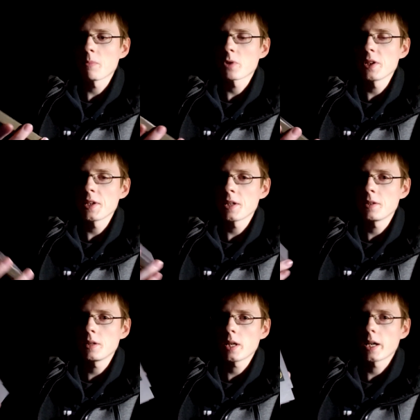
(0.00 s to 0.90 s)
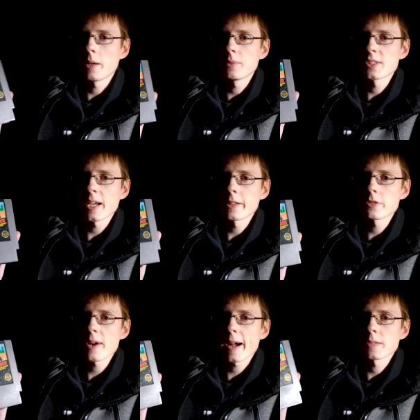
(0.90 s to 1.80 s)
where you can uh, design the
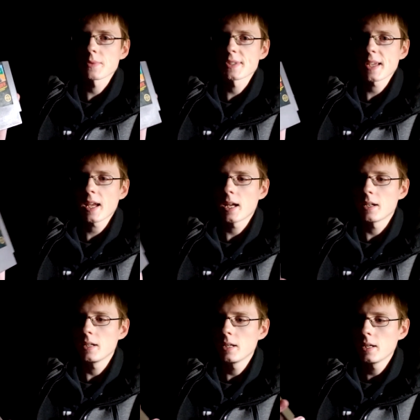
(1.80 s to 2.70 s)
tracks once again.